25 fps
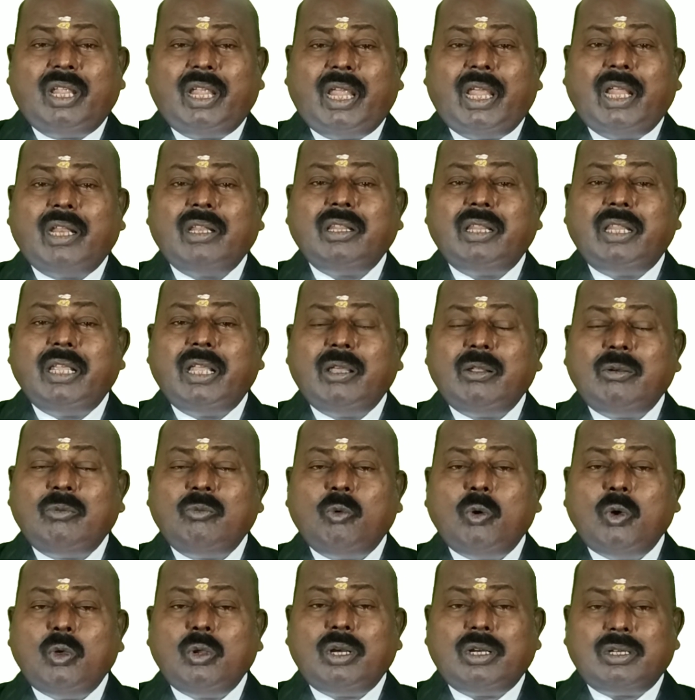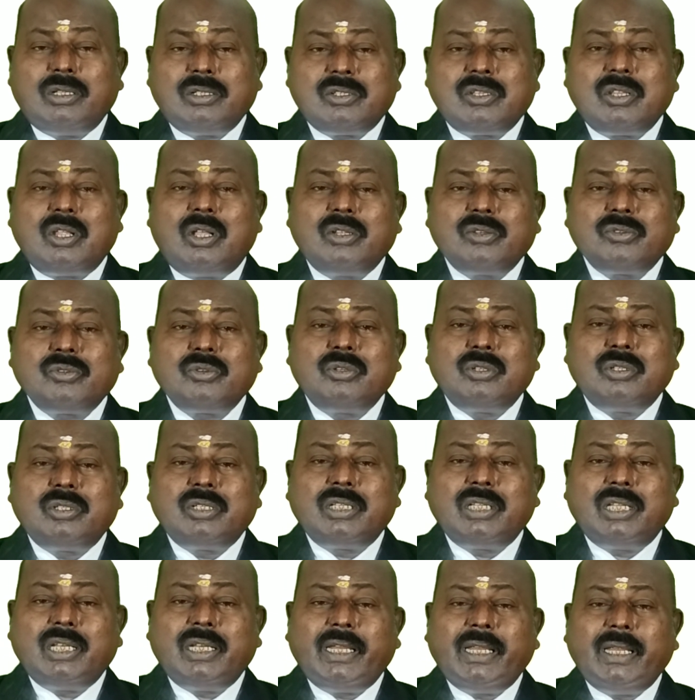And therefore at the South
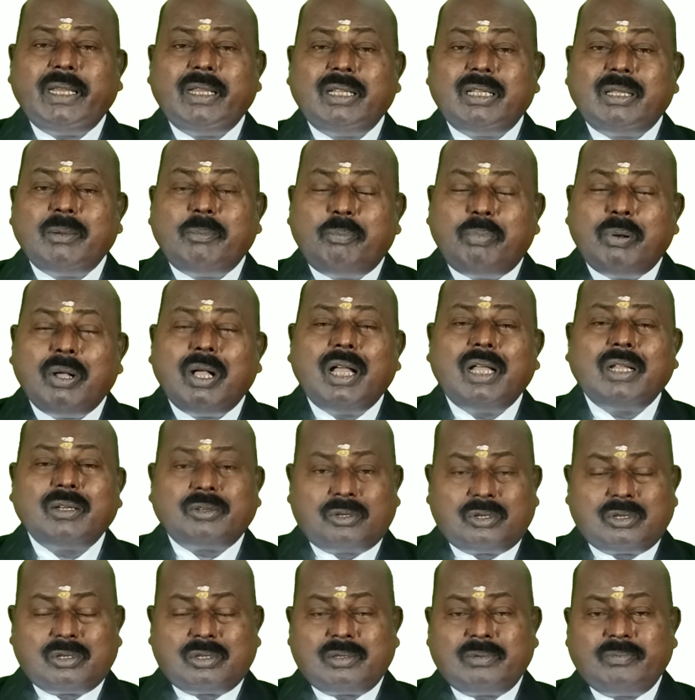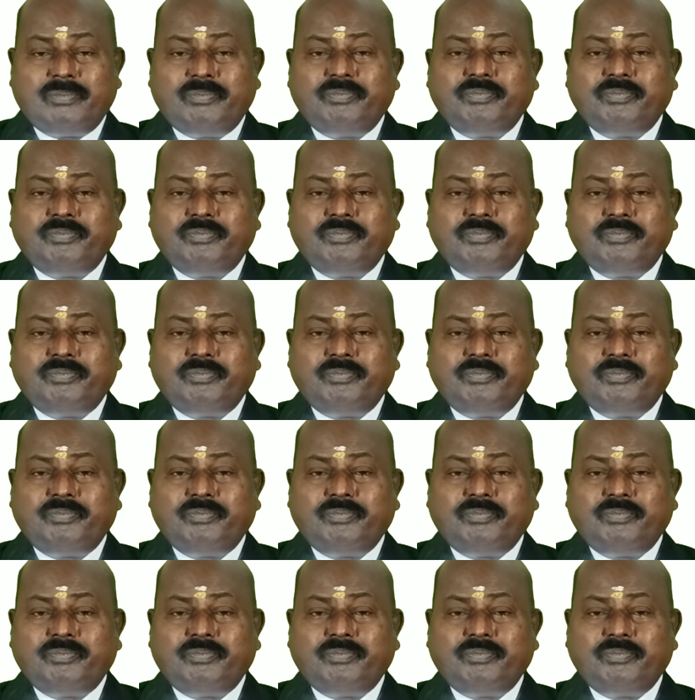Delhi the part